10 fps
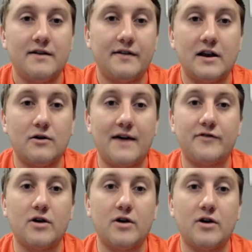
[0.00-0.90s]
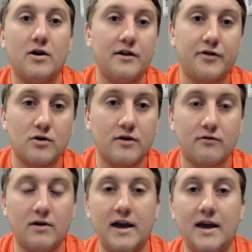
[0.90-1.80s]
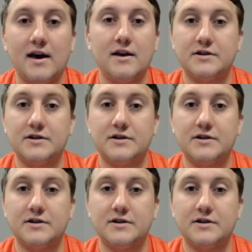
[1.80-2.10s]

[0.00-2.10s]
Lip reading: that they don't have to, on a 3rd-and-3,